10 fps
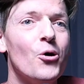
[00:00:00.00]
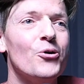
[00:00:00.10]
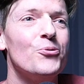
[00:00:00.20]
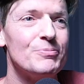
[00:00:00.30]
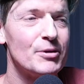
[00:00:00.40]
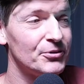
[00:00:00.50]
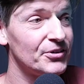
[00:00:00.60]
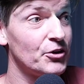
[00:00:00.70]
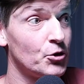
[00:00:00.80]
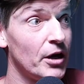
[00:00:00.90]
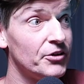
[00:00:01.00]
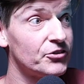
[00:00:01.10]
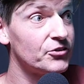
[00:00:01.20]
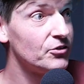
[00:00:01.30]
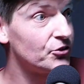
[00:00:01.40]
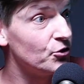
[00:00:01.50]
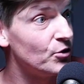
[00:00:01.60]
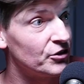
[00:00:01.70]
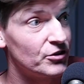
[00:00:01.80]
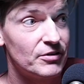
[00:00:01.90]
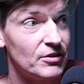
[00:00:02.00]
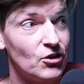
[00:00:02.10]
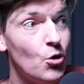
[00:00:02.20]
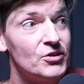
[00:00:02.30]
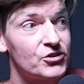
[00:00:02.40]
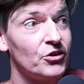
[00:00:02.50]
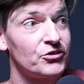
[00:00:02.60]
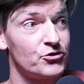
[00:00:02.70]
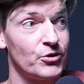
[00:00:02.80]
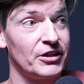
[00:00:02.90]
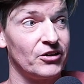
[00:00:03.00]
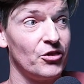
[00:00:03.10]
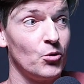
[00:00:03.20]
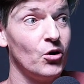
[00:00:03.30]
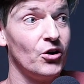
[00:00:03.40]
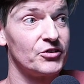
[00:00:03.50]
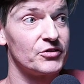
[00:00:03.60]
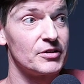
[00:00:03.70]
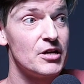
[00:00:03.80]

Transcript: or when people say the grace to you, and you, no one's concentrating on the words, it's